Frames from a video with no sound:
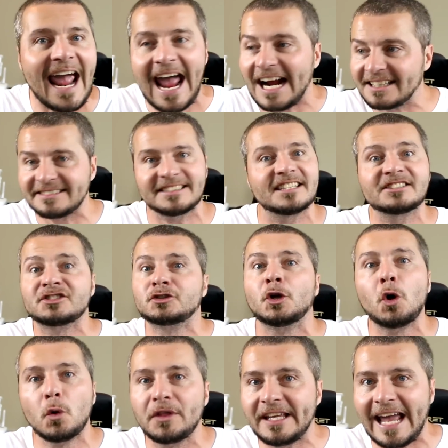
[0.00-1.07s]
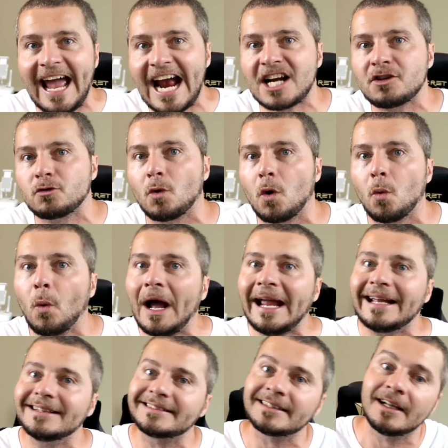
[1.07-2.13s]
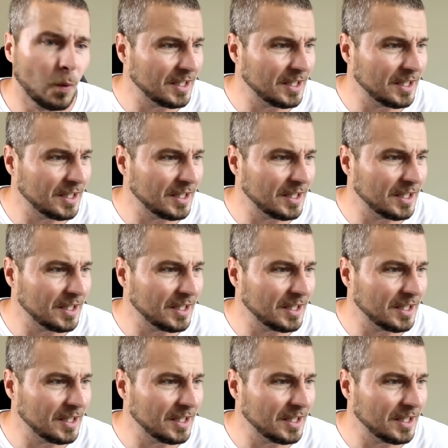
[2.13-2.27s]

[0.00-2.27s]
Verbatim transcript: access to the actual weights,